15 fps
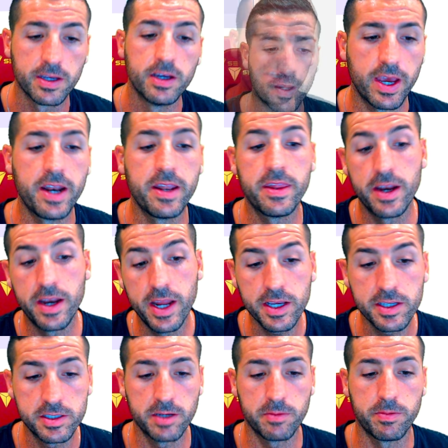And the
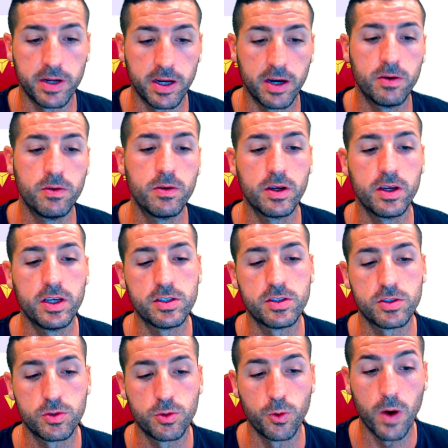next step now
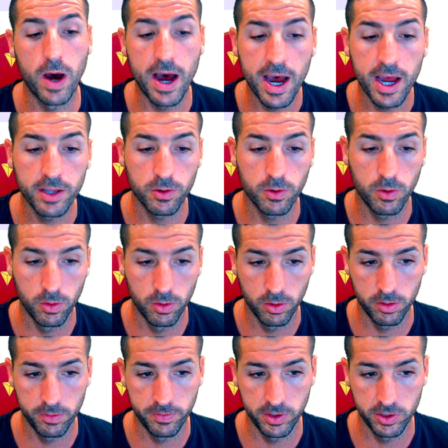is to add all
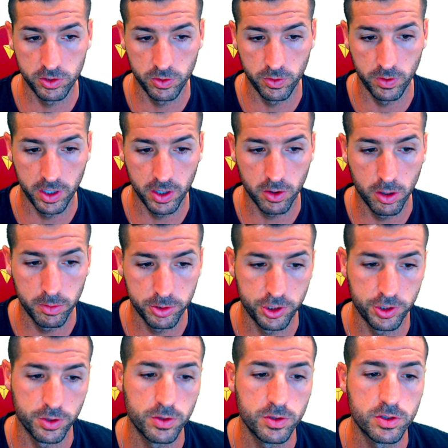of these unique
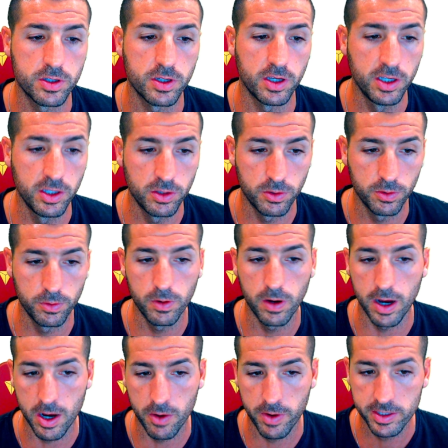options into
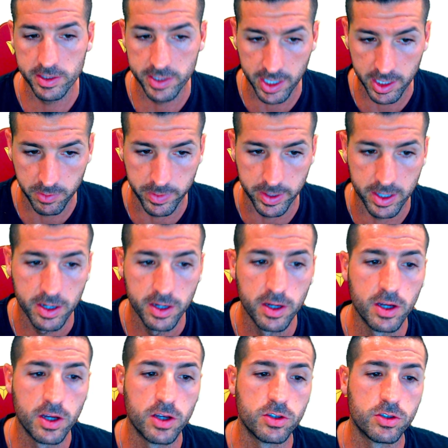our sidebar.
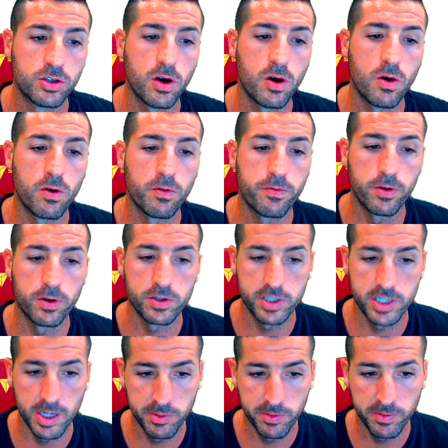So for
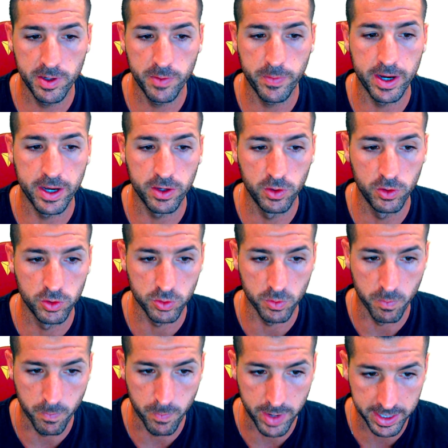some of them, I use
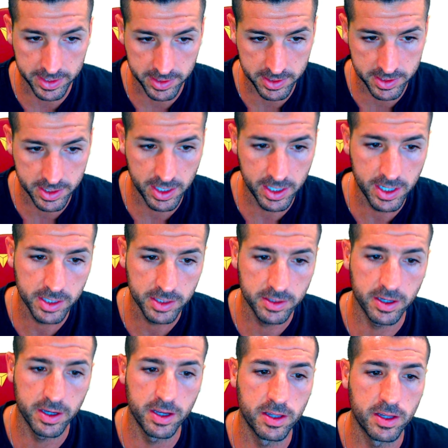
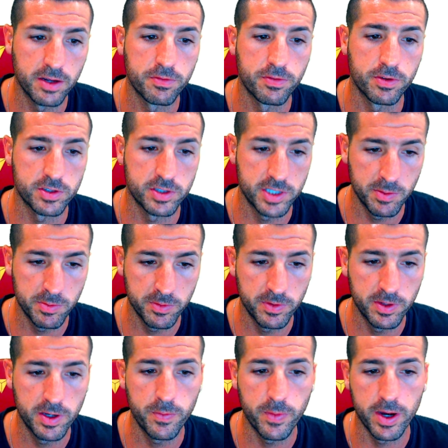multi-select, and then for some of
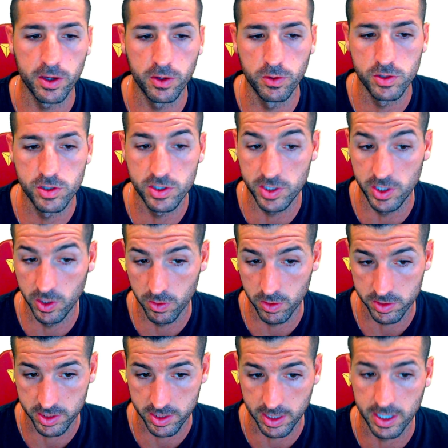them, I use single
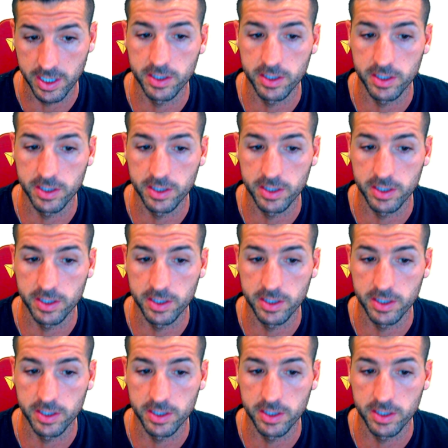select.